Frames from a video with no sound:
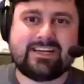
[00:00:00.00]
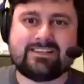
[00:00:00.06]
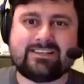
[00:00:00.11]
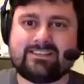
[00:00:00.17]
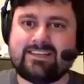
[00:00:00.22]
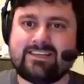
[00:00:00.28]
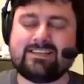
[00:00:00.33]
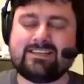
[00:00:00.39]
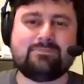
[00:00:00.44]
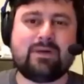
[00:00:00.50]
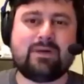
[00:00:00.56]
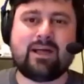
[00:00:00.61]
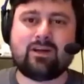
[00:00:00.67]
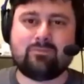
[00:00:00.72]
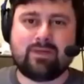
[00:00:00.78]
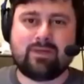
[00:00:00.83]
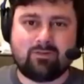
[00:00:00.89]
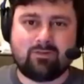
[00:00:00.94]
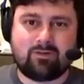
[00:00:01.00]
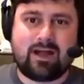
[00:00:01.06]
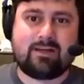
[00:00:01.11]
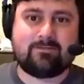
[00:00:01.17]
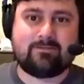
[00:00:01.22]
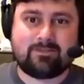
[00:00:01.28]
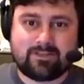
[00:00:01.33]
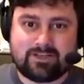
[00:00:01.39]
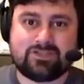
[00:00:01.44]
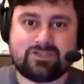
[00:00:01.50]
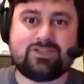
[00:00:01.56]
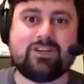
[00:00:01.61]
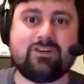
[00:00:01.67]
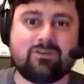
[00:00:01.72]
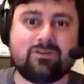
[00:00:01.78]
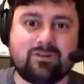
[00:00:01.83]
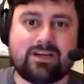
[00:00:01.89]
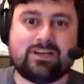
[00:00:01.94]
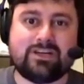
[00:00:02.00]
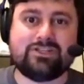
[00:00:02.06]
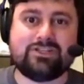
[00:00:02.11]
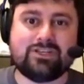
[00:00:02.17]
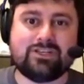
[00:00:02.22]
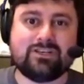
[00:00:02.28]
get Spider-Man right for this generation.